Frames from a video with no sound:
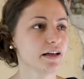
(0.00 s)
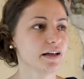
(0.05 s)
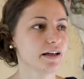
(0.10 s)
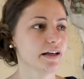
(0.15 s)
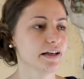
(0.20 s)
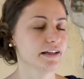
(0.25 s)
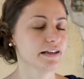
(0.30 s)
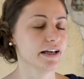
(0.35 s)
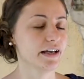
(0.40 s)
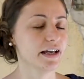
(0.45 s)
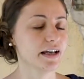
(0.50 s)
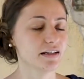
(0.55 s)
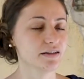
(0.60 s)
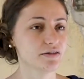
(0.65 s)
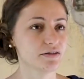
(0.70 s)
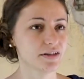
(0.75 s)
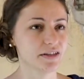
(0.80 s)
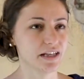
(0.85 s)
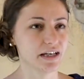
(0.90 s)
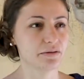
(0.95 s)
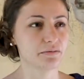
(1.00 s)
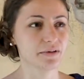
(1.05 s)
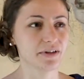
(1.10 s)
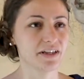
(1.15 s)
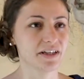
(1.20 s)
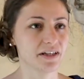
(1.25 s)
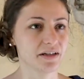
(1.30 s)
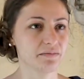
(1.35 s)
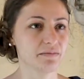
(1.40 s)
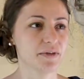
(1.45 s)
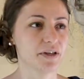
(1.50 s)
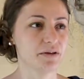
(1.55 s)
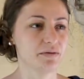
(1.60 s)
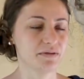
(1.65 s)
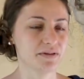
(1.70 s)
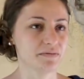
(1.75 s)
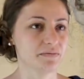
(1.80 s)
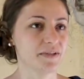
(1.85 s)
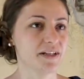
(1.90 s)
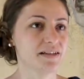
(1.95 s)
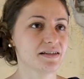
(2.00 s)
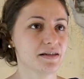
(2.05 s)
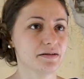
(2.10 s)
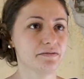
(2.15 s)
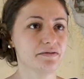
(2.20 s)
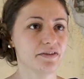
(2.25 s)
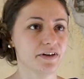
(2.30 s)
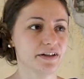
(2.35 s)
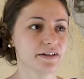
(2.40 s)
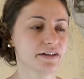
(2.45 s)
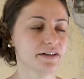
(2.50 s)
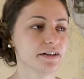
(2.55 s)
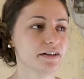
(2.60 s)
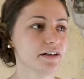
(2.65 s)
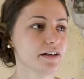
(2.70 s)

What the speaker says: and I had to stay with him. He was my stepfather.